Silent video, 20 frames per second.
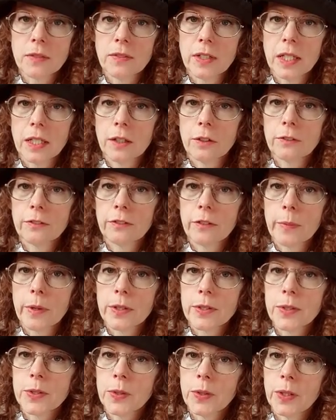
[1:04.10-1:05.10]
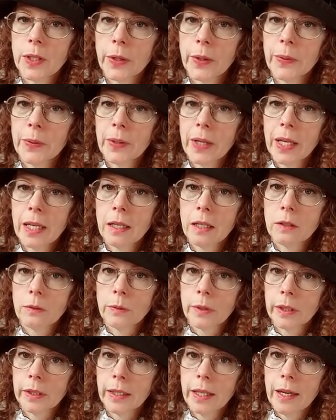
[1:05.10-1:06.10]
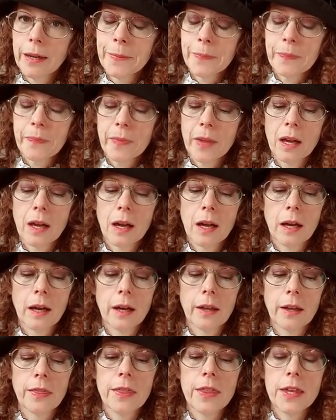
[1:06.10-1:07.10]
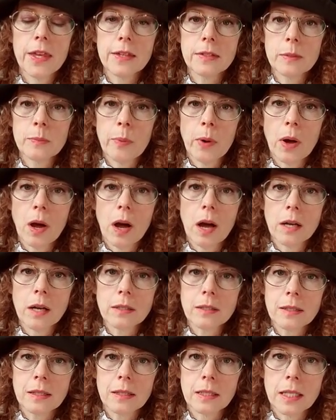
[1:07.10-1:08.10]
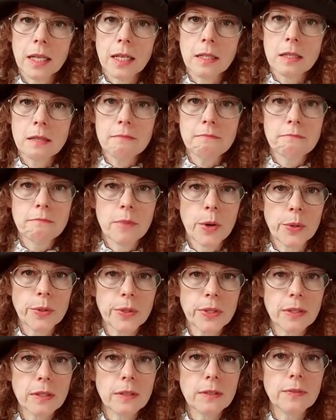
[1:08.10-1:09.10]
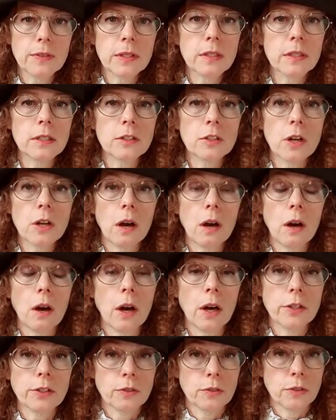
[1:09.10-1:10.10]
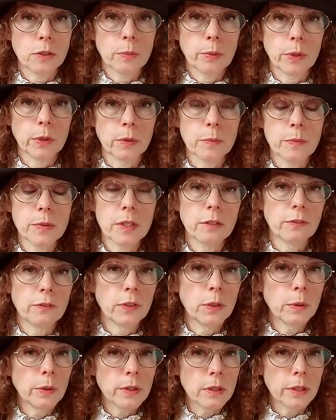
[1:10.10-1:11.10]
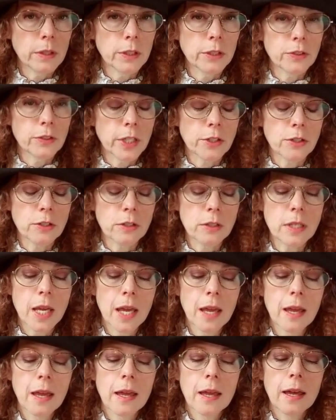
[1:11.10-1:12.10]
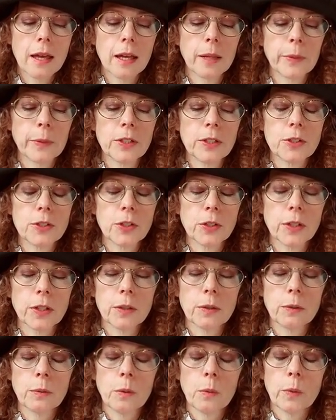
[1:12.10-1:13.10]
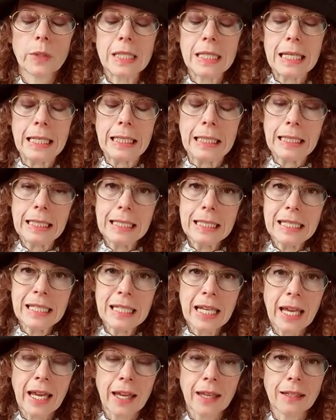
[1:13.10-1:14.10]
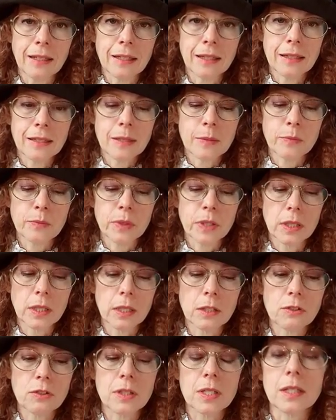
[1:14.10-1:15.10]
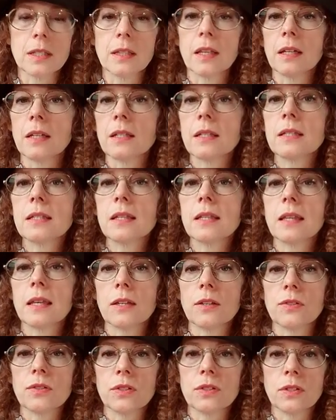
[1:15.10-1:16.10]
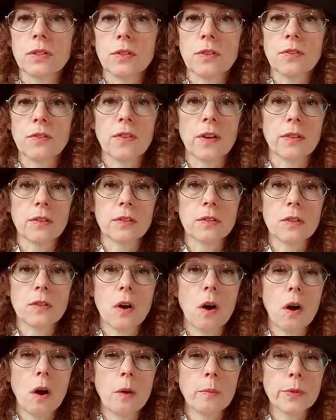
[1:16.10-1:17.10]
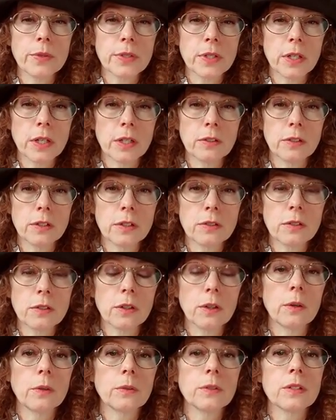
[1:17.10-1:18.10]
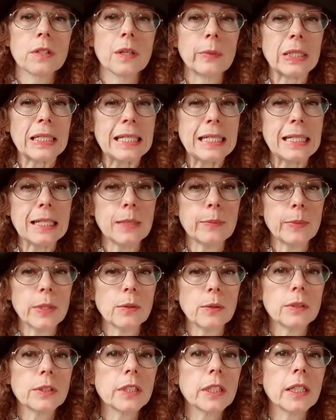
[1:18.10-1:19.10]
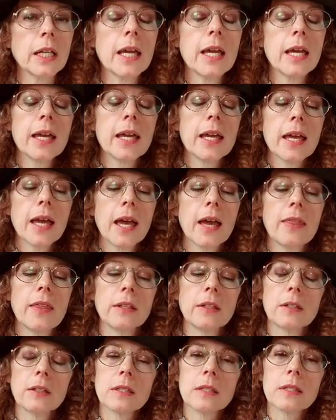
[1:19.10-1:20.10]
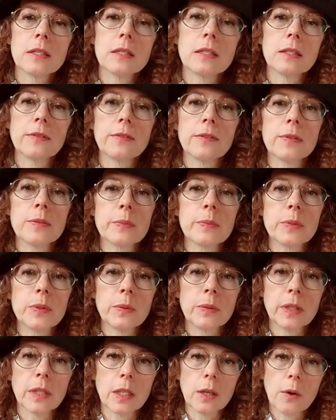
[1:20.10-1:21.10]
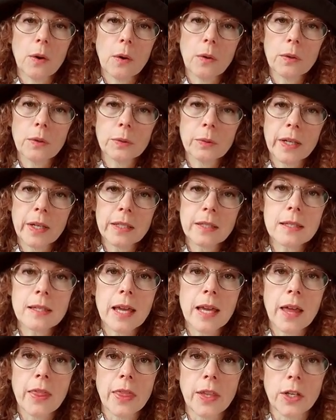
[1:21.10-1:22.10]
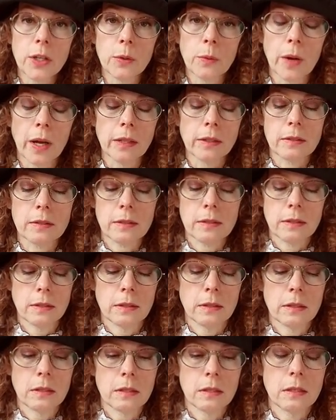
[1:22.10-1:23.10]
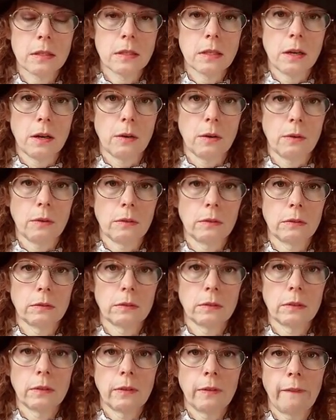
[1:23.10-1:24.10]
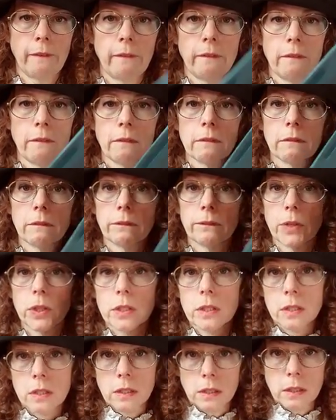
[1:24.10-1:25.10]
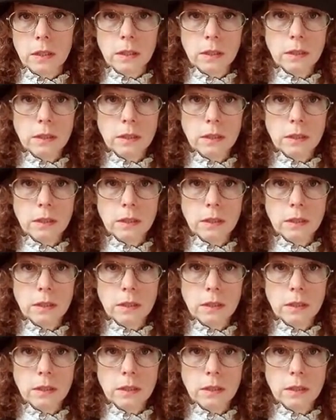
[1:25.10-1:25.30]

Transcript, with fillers: video from our studio in Aurelia. Uh, this box contains mostly vintage ostrich plumes and a few other little treasures. I'm going to show you what's in it and some really interesting things that they used to do to feathers almost 100 years ago. Some are a teeny bit older and then you can see the difference between the old ones and the new ones. So, firstly,